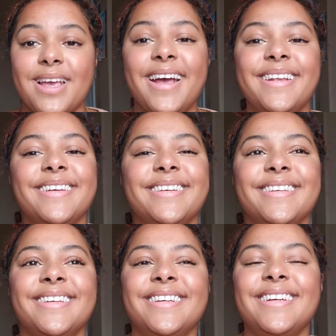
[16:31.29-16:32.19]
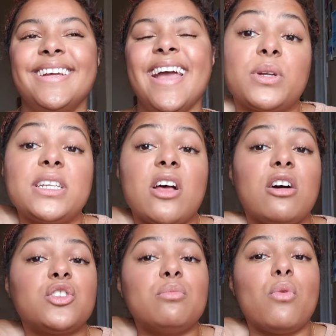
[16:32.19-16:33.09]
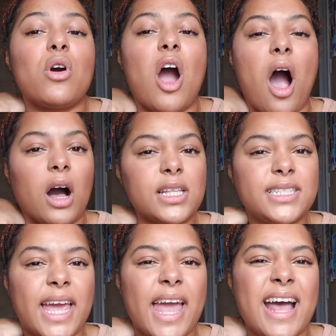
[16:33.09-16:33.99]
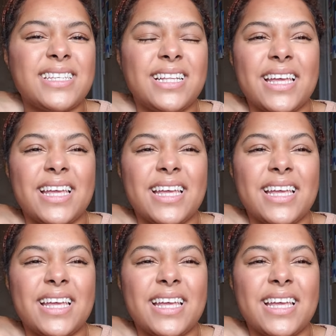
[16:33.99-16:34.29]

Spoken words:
This one is also more holiday-esque.